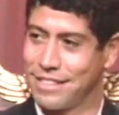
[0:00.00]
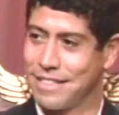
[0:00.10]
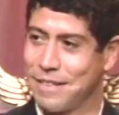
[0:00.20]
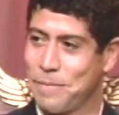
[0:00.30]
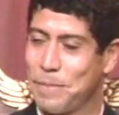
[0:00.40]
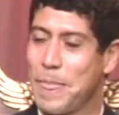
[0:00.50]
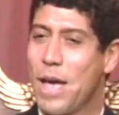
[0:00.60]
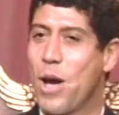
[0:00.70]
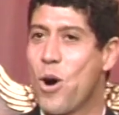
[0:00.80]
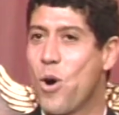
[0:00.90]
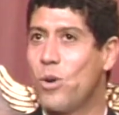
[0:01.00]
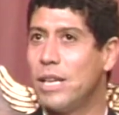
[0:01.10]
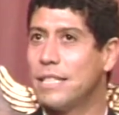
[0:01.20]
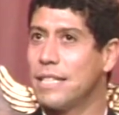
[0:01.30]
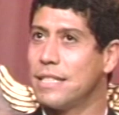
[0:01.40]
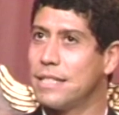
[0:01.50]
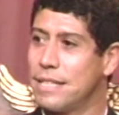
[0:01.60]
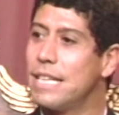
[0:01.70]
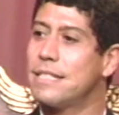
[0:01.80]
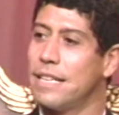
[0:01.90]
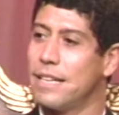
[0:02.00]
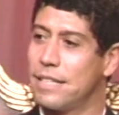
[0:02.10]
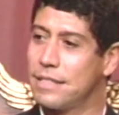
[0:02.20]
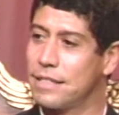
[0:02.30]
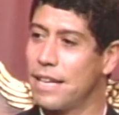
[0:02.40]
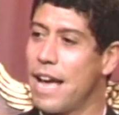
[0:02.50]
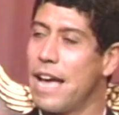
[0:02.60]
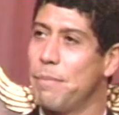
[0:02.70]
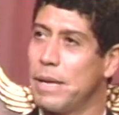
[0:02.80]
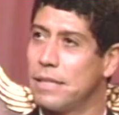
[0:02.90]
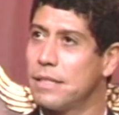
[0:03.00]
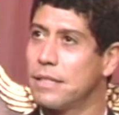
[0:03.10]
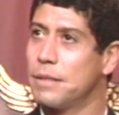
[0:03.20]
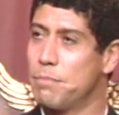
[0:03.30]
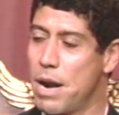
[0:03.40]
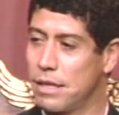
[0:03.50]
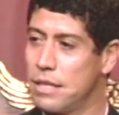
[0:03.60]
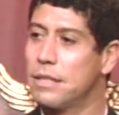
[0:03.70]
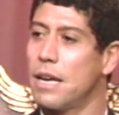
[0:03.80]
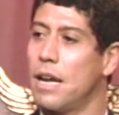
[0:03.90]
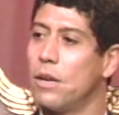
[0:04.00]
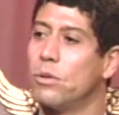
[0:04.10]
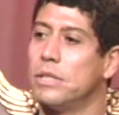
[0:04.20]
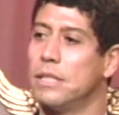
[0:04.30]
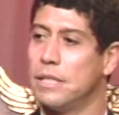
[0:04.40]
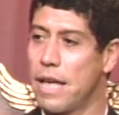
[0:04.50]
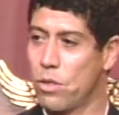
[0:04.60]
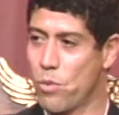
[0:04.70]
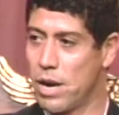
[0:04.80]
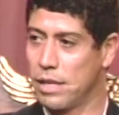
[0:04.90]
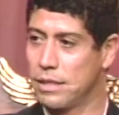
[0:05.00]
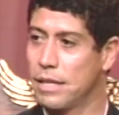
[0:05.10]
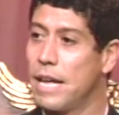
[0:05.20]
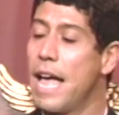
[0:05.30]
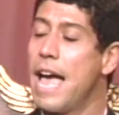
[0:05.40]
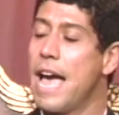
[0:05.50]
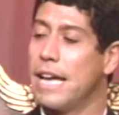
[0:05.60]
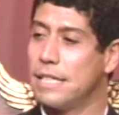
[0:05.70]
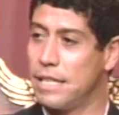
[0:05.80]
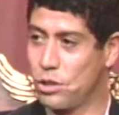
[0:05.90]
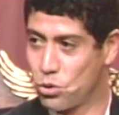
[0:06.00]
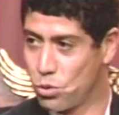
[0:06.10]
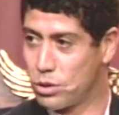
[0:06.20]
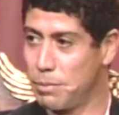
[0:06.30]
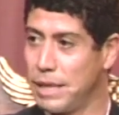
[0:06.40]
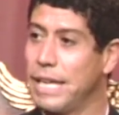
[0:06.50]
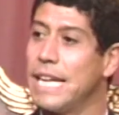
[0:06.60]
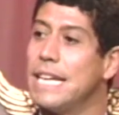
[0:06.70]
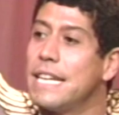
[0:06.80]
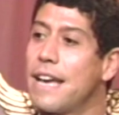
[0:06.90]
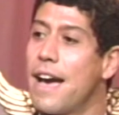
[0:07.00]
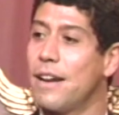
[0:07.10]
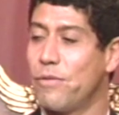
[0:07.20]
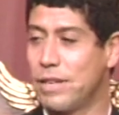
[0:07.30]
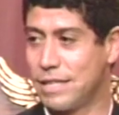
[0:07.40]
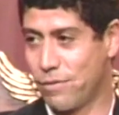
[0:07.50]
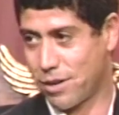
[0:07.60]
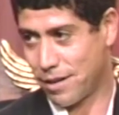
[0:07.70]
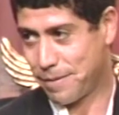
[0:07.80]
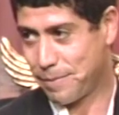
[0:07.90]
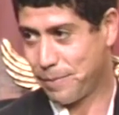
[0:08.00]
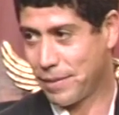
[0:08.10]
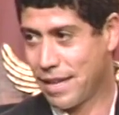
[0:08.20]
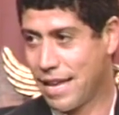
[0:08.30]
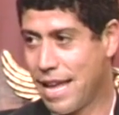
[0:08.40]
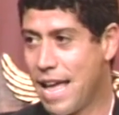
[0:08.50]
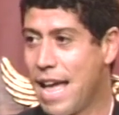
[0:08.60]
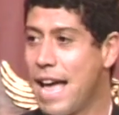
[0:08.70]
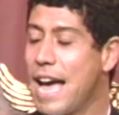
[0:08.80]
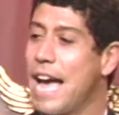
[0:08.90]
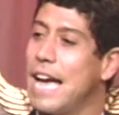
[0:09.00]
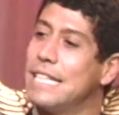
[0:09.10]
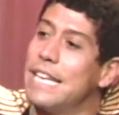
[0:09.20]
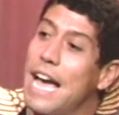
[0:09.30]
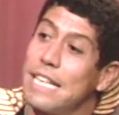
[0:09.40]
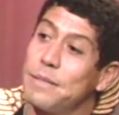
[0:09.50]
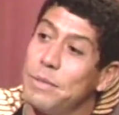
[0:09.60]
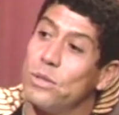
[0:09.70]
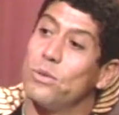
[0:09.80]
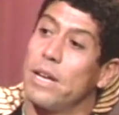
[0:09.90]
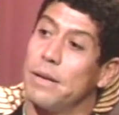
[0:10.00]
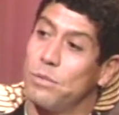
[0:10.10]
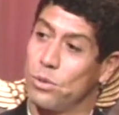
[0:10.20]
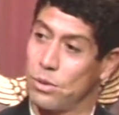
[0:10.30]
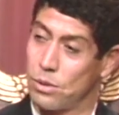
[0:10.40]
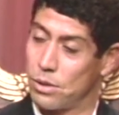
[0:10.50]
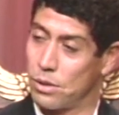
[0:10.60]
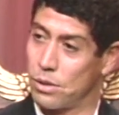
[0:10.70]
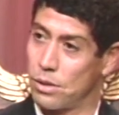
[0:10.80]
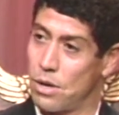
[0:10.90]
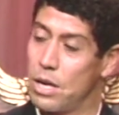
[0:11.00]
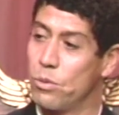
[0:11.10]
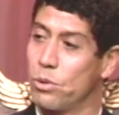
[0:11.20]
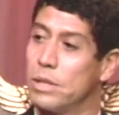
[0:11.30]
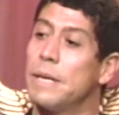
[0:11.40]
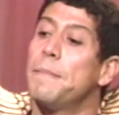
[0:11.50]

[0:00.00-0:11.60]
I see. Only since six years, I met Mark DiSalle, who did Death Warrant, and he chose me in Cannes Festival. Oh. And he asked me to come to uh, Hollywood